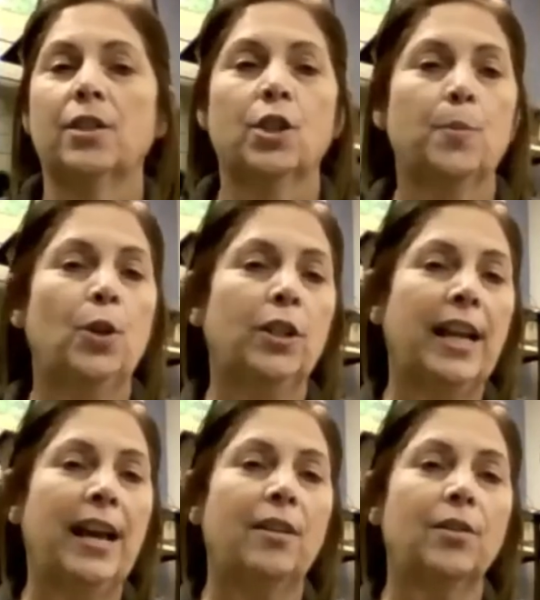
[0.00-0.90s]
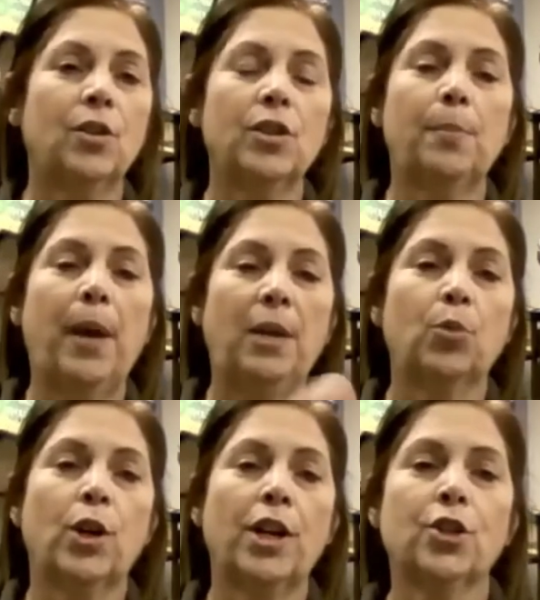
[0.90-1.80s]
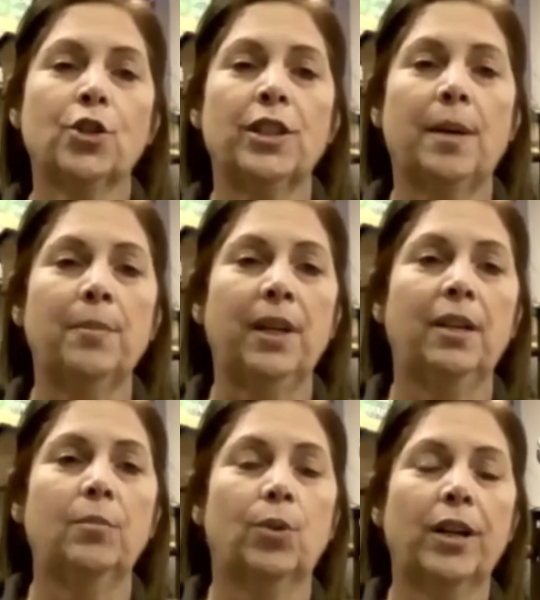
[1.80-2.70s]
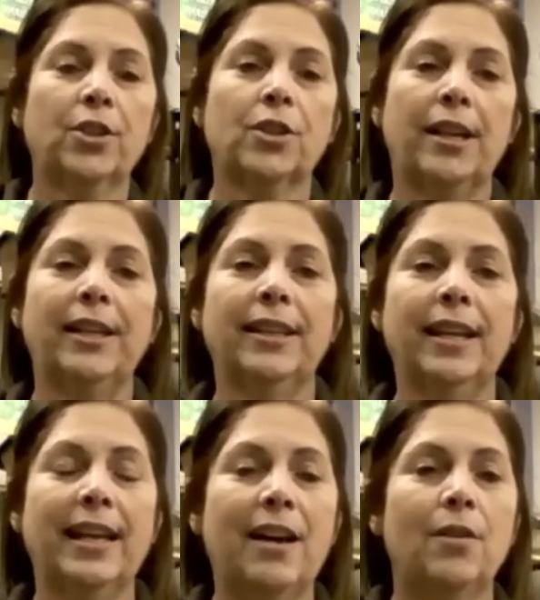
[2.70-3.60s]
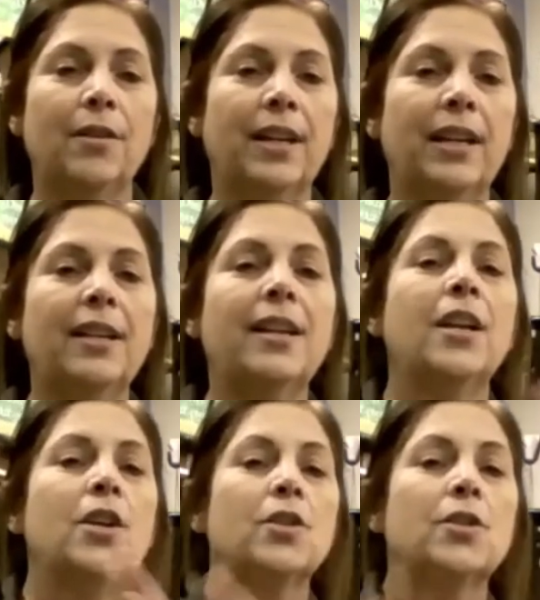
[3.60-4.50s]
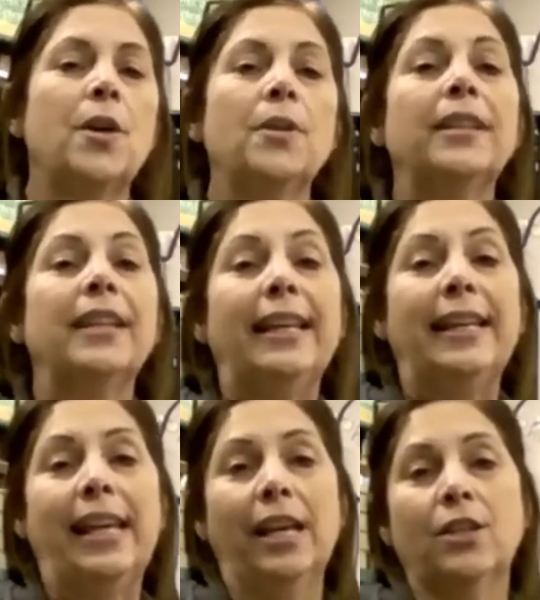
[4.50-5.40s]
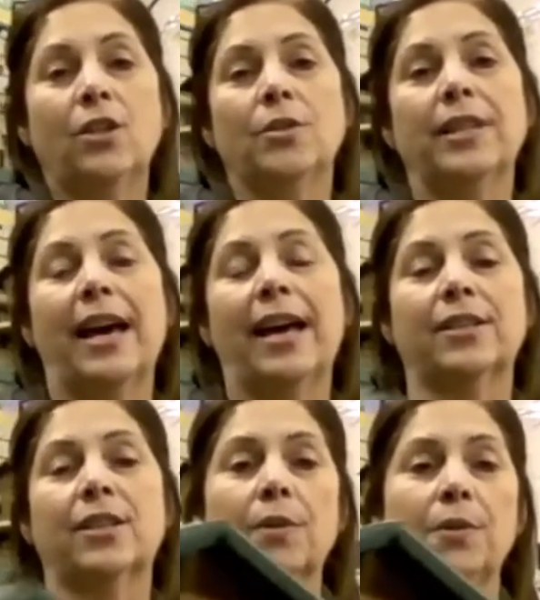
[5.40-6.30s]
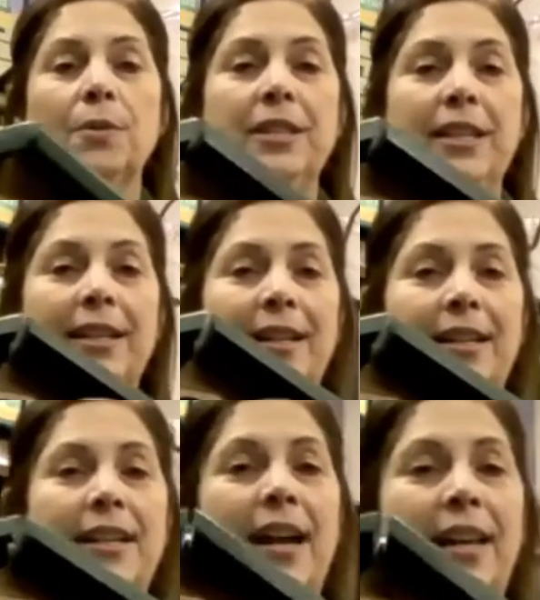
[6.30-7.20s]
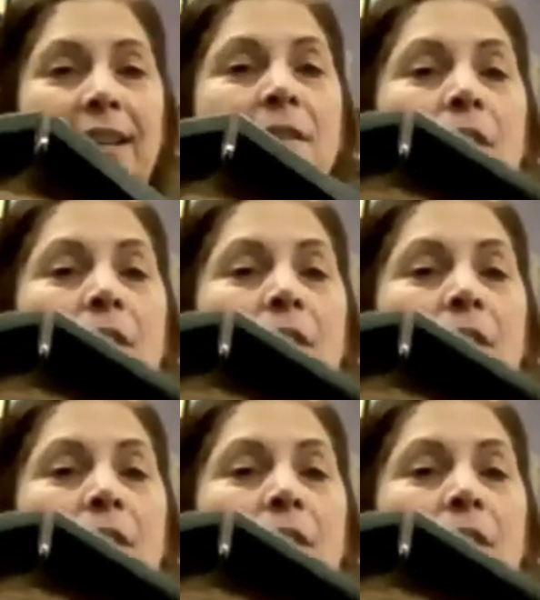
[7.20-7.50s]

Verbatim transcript: just pull it out, use a paintbrush or something and brush anything out of it so that they can use that to roost in at night.